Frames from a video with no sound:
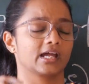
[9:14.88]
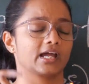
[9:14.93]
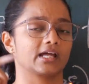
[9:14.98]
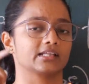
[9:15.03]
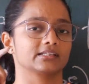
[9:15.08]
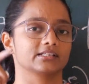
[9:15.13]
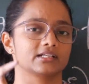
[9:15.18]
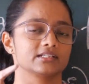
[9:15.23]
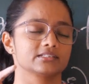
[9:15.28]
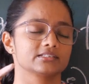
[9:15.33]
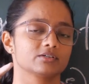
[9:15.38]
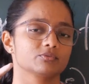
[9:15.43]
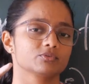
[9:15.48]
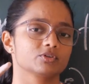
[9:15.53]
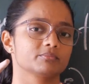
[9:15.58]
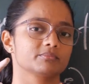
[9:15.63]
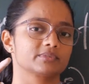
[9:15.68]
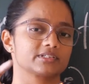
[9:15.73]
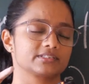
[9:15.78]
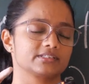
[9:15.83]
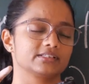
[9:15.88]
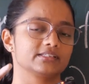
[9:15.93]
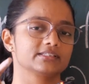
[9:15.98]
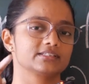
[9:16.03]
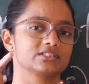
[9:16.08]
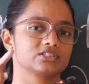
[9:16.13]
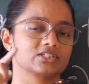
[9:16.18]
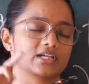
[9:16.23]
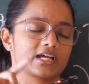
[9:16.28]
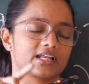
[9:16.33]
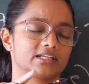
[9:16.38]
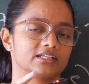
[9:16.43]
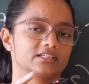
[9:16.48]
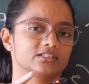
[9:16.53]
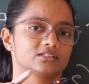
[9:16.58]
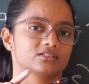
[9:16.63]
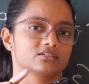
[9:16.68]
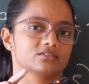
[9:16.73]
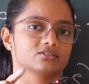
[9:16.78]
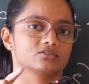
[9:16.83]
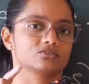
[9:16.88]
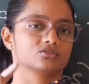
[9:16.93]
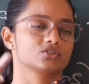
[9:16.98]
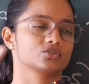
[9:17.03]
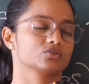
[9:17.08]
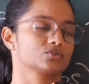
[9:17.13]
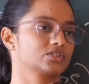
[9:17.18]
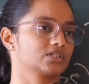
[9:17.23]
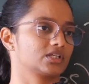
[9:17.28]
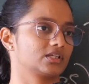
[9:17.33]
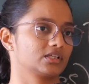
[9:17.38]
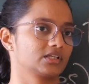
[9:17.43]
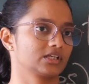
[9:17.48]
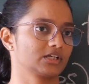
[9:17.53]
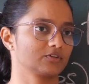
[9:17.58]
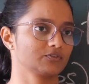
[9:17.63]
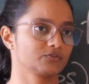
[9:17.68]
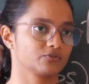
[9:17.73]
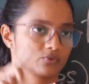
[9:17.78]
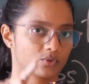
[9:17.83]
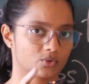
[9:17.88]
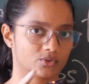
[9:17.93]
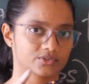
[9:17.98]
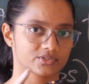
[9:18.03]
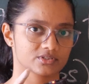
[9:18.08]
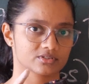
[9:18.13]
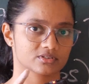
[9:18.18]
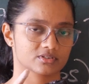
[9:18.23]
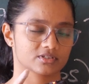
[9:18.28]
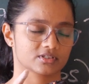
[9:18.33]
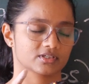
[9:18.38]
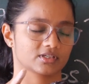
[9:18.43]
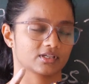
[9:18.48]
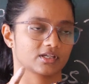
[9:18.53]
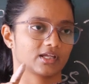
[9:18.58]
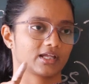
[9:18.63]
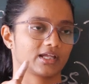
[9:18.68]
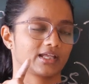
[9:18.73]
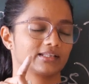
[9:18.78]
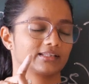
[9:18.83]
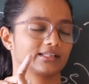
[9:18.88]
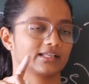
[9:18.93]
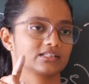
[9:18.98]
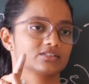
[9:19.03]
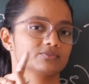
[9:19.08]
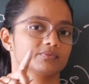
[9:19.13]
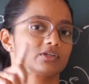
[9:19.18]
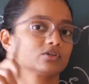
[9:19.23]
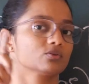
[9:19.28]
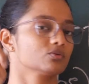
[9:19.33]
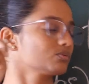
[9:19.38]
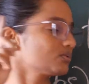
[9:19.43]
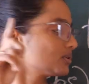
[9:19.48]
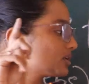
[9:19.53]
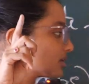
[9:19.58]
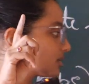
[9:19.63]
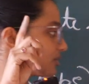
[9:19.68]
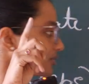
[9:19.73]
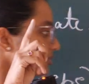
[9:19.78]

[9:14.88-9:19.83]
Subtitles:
and that is how your muscle is challenged to generate force, and that's where you work